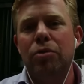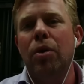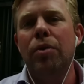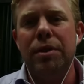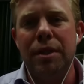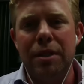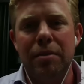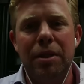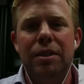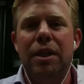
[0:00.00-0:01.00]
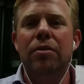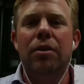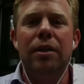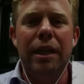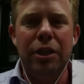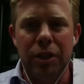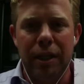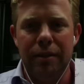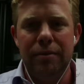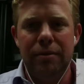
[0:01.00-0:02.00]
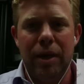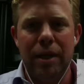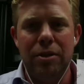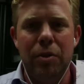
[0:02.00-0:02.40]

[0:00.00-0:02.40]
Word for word: grow the system, continue our lead gen, right?